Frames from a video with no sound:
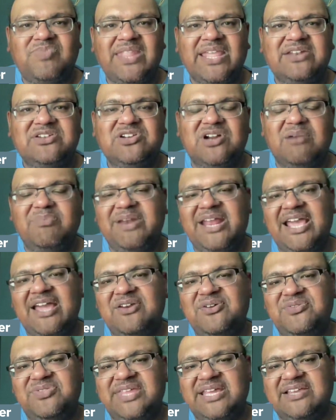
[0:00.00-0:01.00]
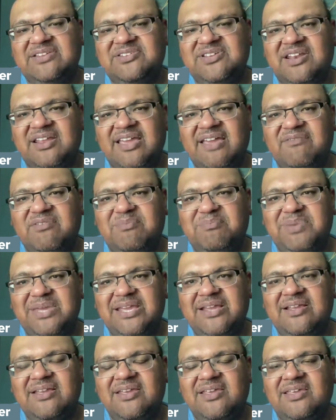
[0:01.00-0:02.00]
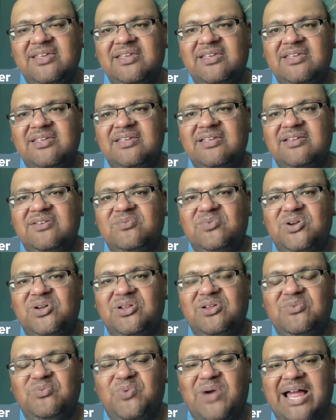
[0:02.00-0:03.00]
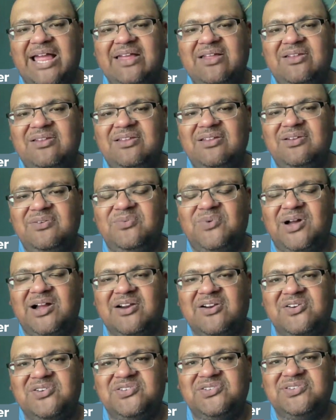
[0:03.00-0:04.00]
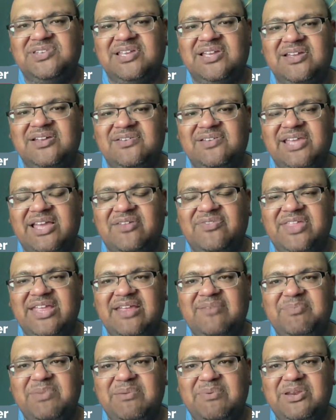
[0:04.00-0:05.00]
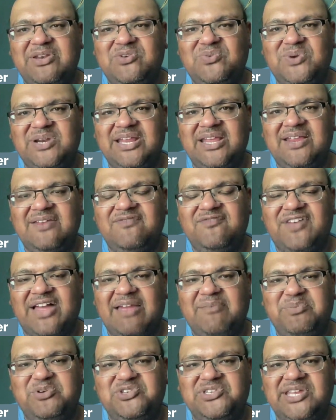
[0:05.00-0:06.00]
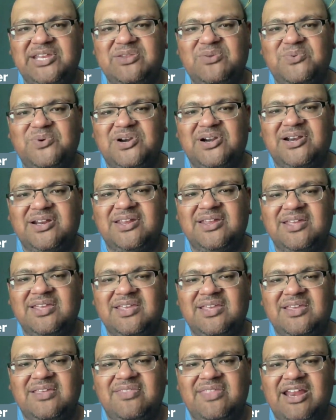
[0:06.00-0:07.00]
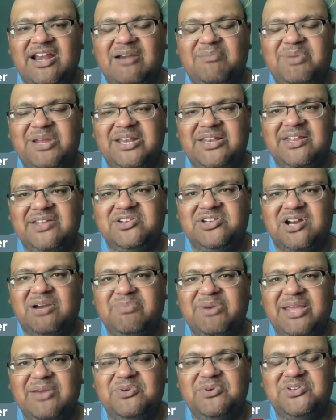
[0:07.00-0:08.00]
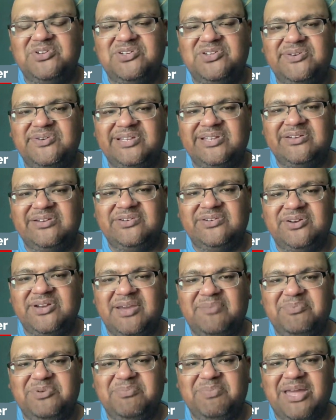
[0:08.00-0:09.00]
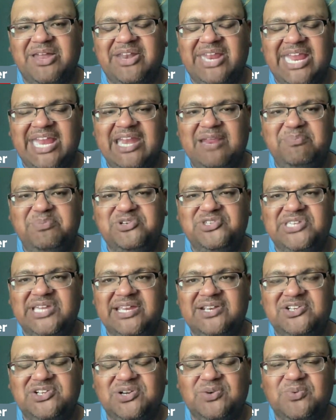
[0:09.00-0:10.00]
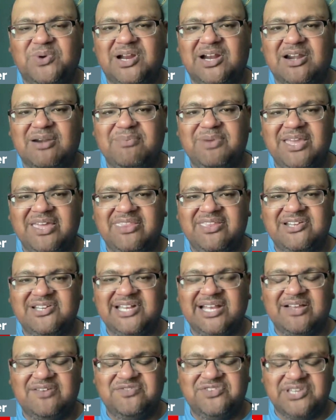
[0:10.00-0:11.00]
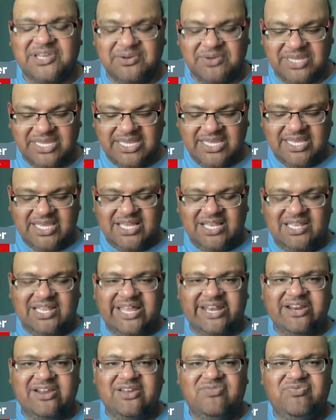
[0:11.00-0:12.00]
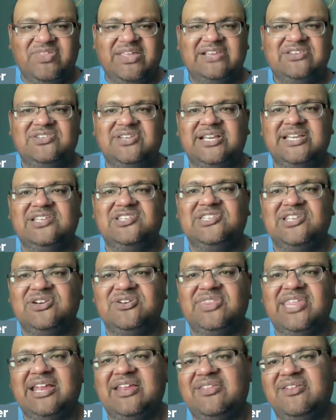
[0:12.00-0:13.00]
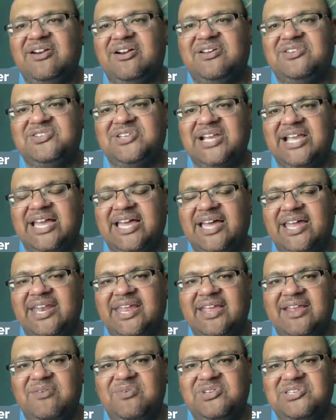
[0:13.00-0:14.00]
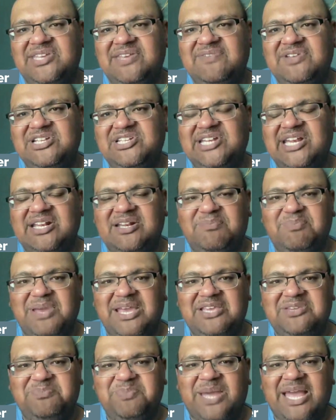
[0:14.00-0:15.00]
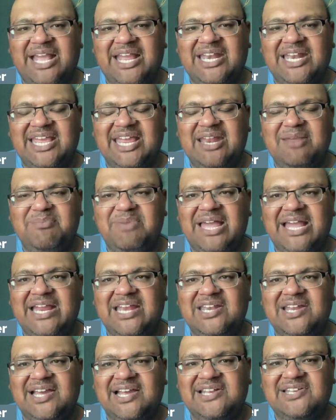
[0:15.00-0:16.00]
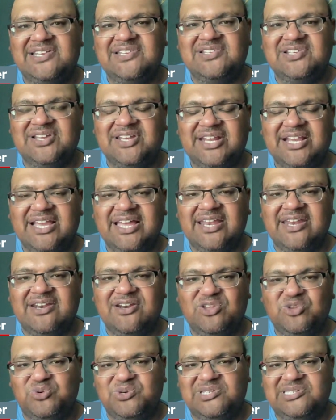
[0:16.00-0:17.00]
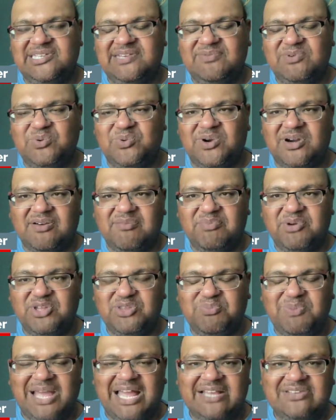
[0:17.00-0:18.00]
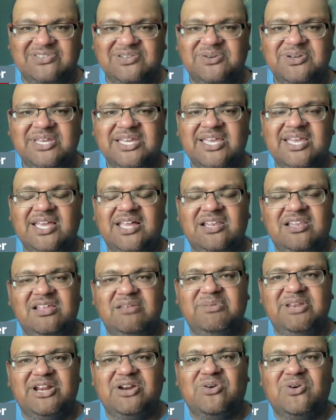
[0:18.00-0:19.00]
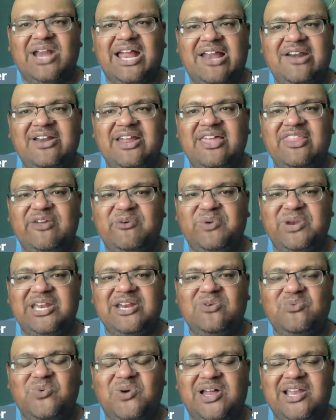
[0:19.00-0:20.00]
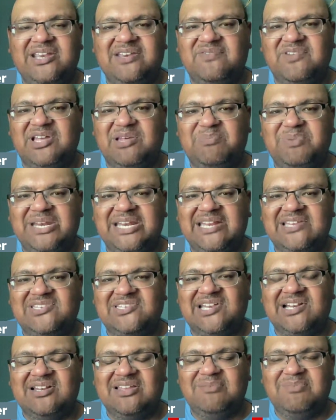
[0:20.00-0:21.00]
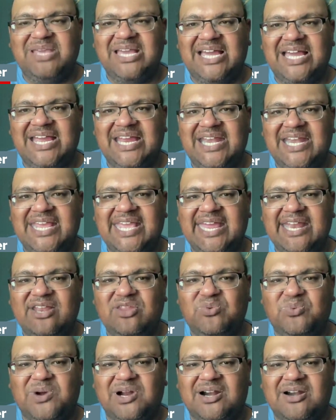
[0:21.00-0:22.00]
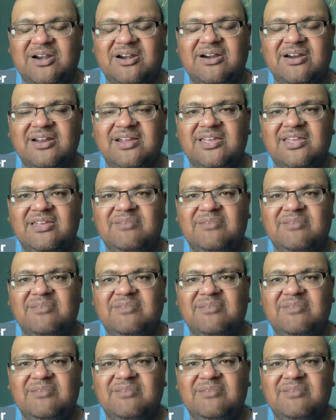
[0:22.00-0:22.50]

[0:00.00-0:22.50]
And Charbonnet, I don't think is going to have a big role while Walker's healthy, maybe 25% of the work there, but Charbonnet would shoot up to about 80% should Walker be on the shelf. So a lot of good things to consider there. They're also got a receiving change of pace back in Kenny McIntosh. He's going to cut into the receiving work for both backs. So a little bit of crowd now that we didn't want developing necessarily behind Kenneth Walker.